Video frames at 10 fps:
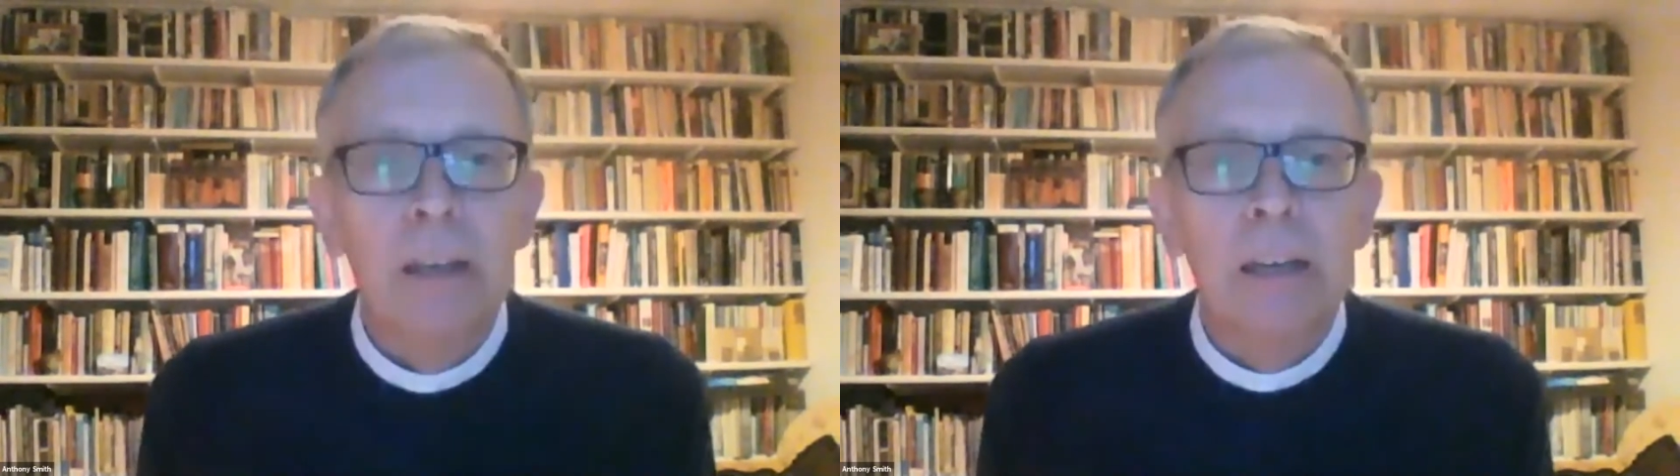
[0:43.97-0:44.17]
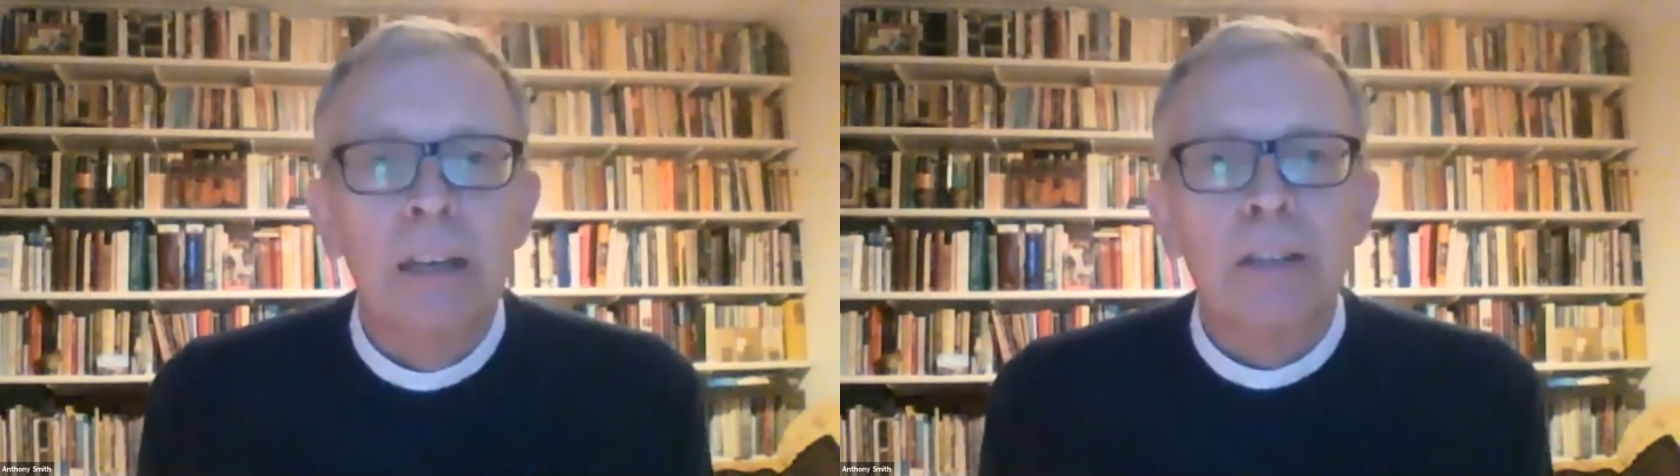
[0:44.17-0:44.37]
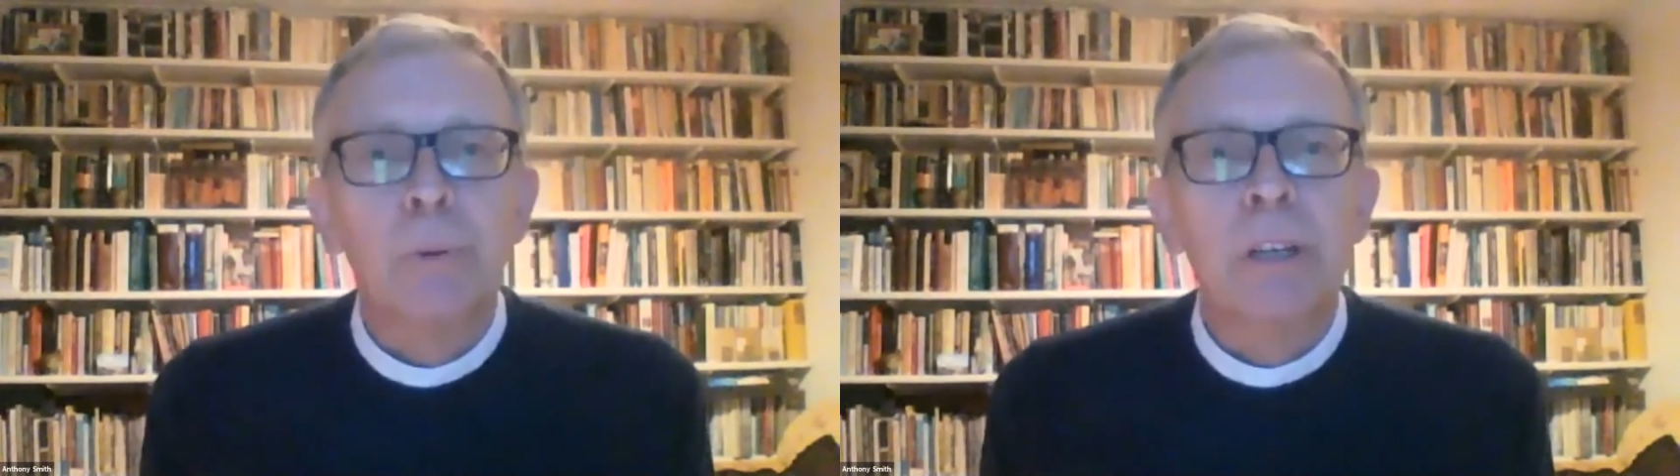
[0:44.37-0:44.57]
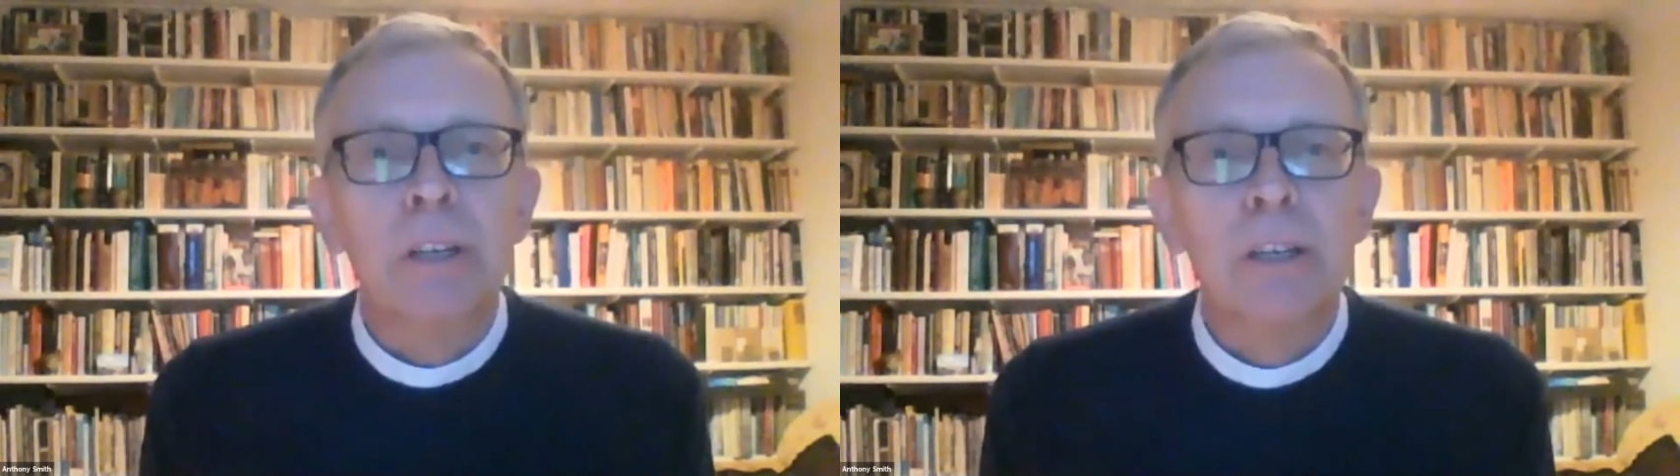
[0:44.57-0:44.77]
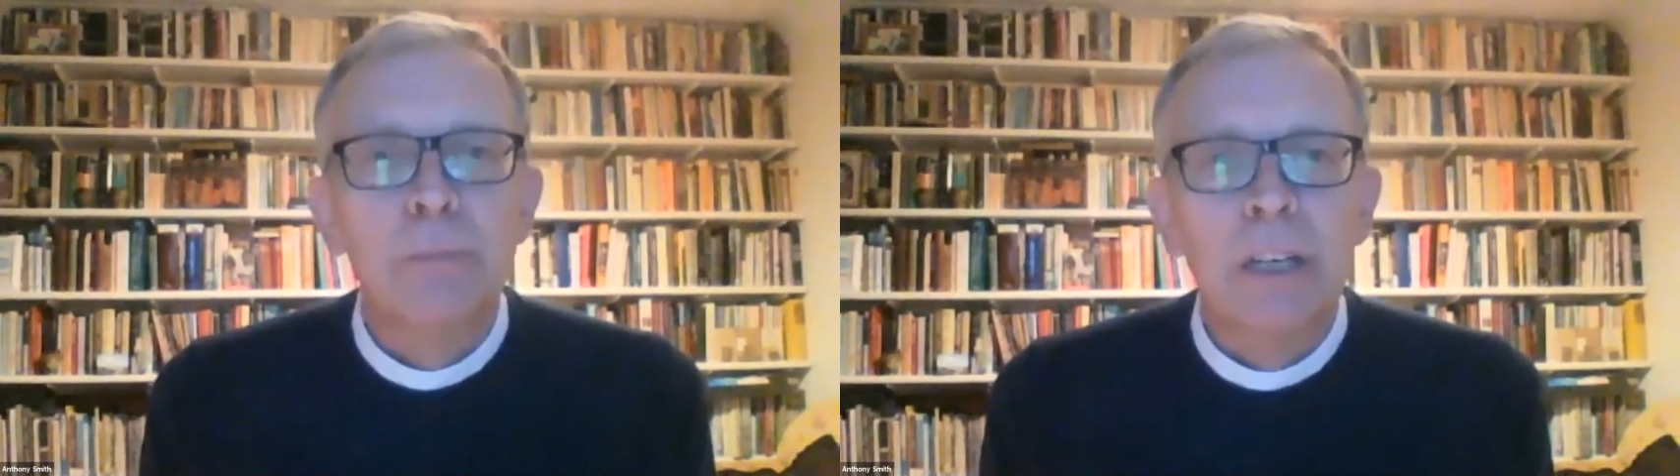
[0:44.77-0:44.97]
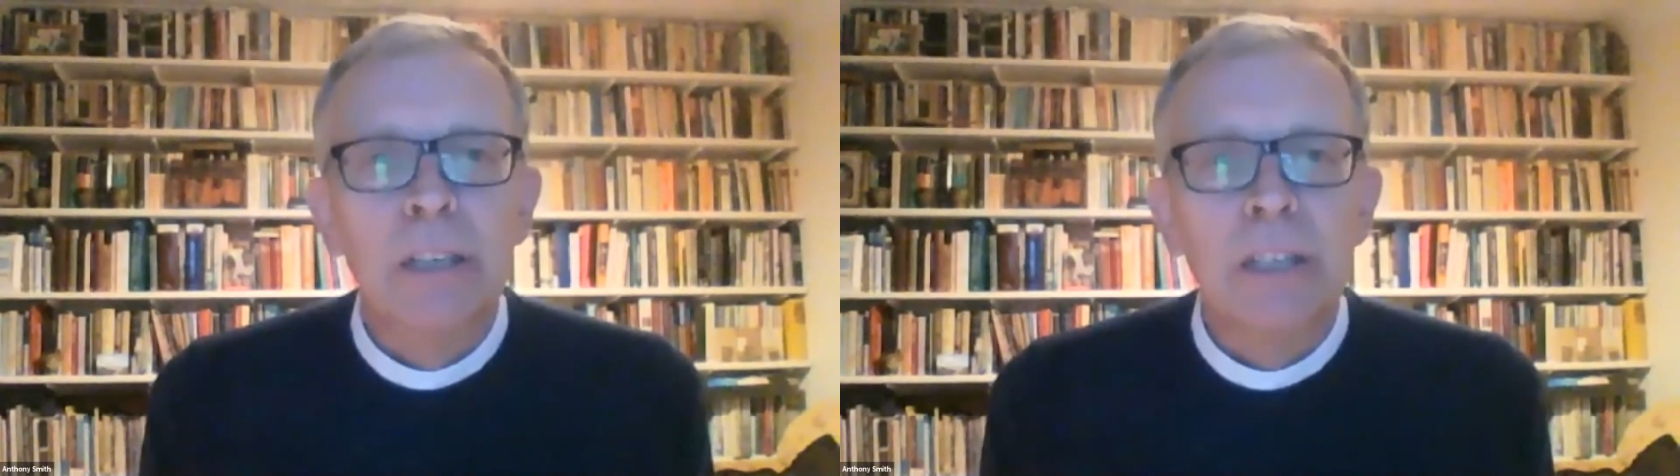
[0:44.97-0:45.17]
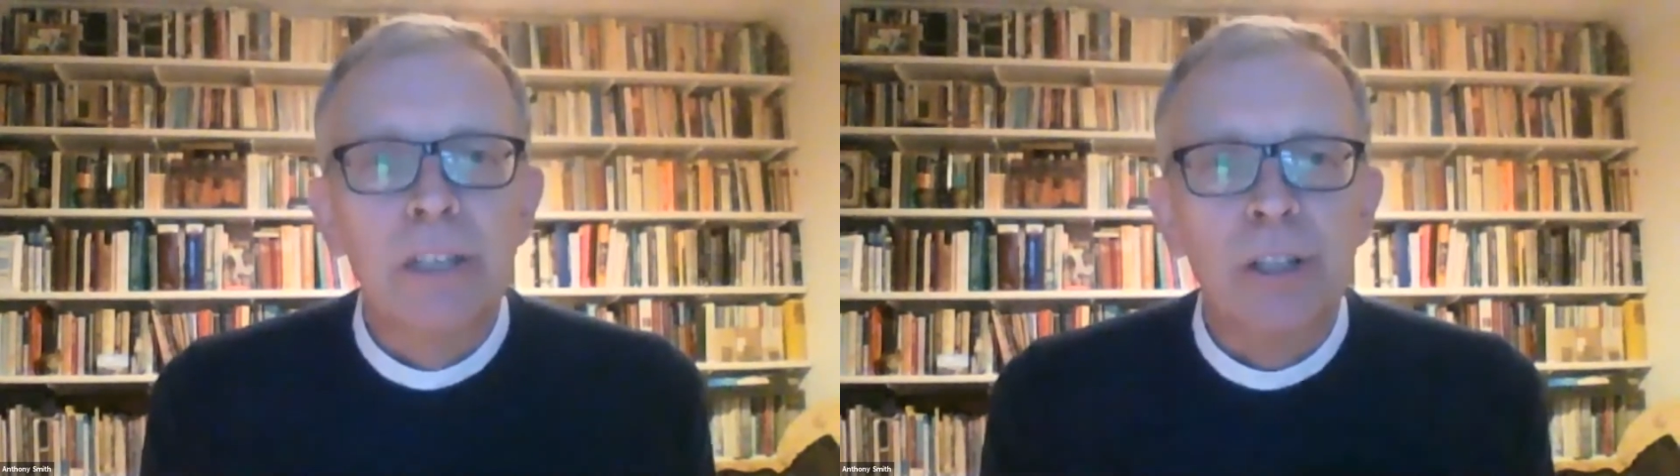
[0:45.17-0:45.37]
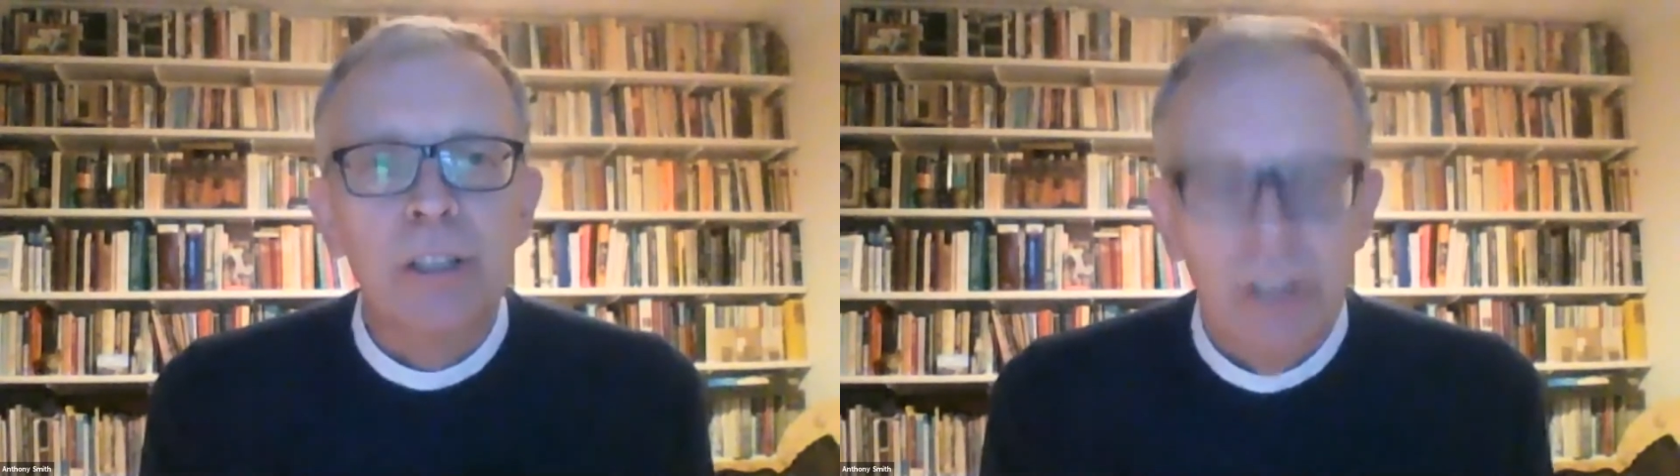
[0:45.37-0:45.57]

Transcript: as we are commanded